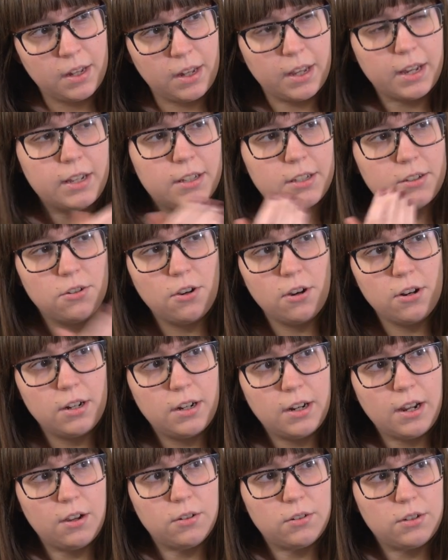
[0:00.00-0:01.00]
like, it
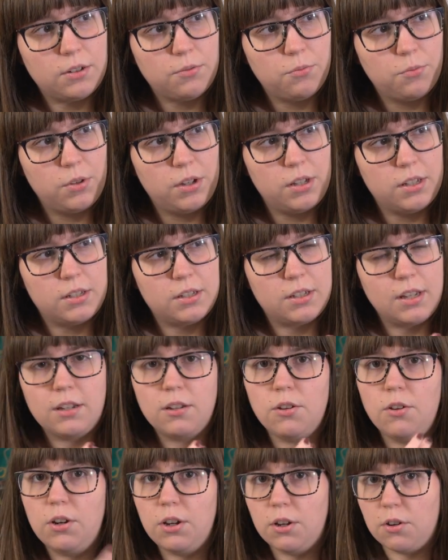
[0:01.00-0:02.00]
started out was that
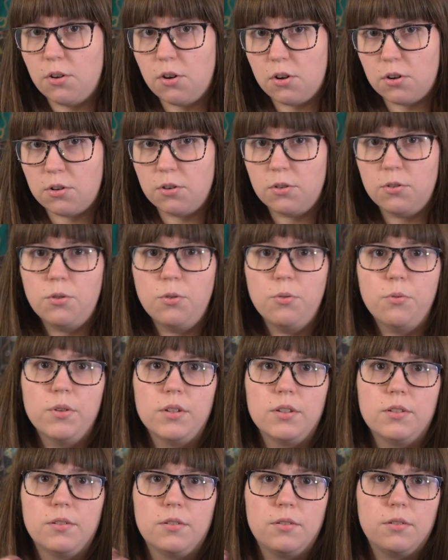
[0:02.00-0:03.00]
Yrjö Kokko, who
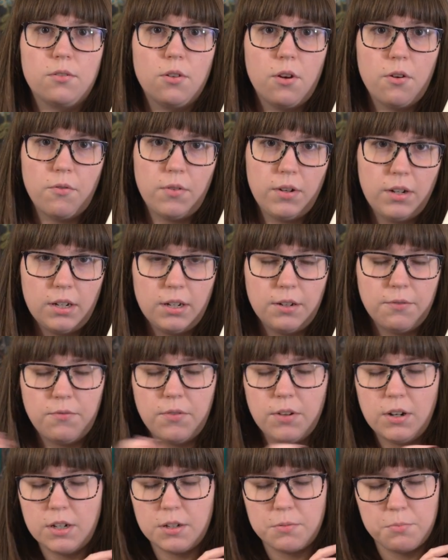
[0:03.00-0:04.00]
was serving in the
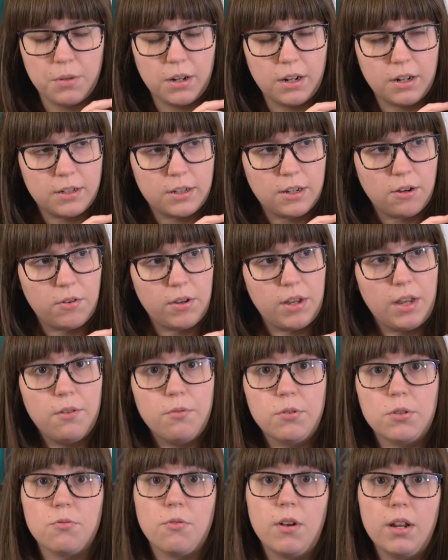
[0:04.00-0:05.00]
Finnish military, he
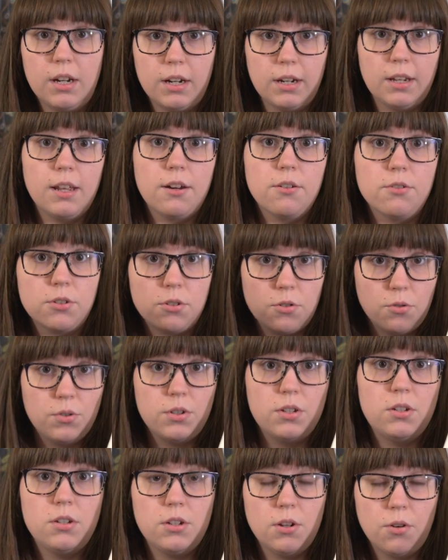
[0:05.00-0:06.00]
was writing letters to
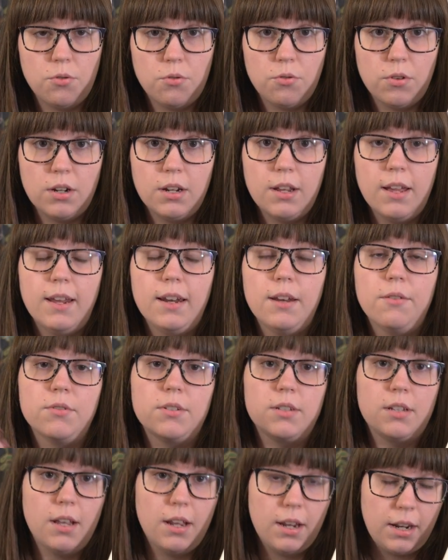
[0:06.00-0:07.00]
his children, and he
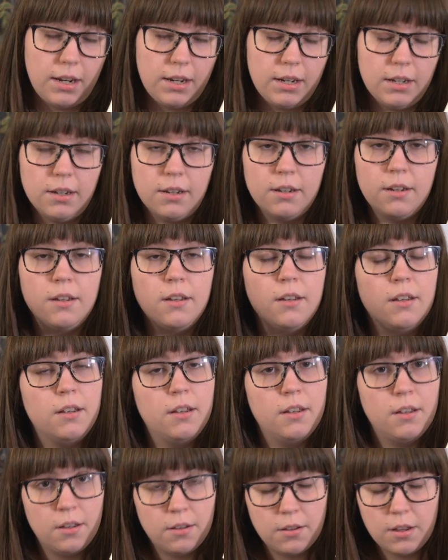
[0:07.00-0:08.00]
was telling
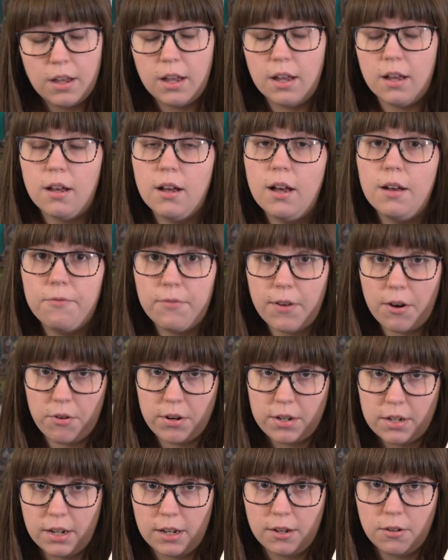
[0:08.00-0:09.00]
a
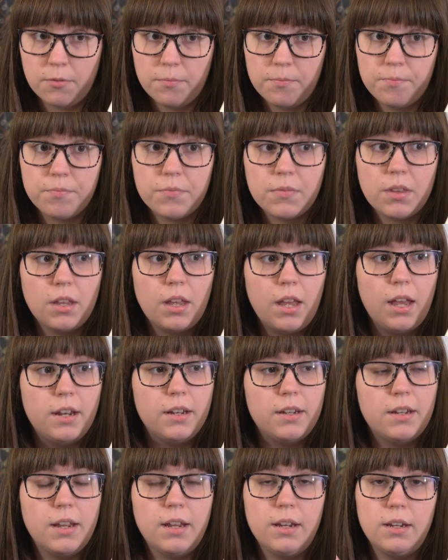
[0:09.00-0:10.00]
fairy tale.
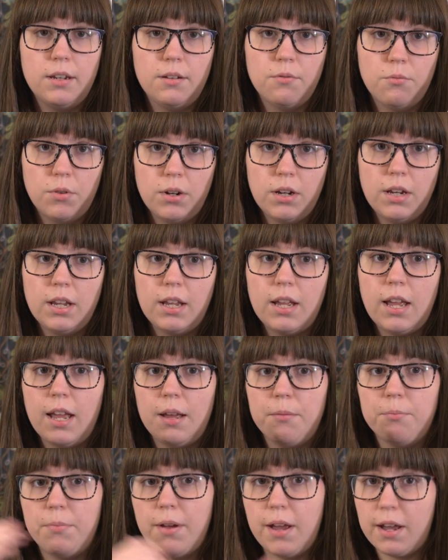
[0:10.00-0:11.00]
And then when he
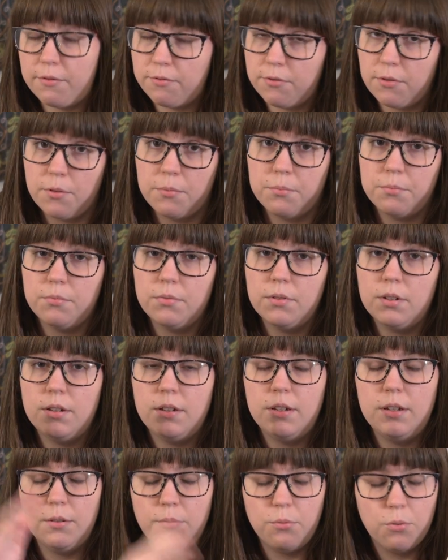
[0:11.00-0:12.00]
came back from
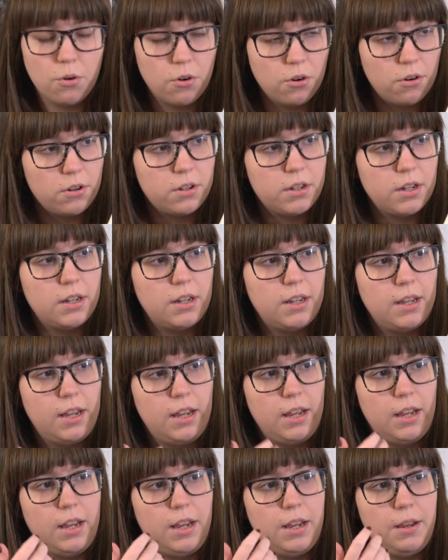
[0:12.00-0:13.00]
the war, then
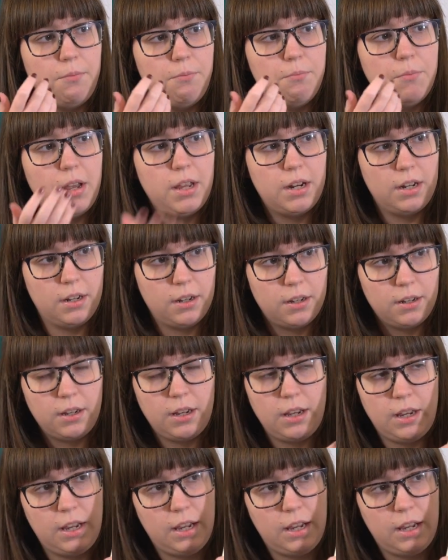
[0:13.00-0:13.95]
he made it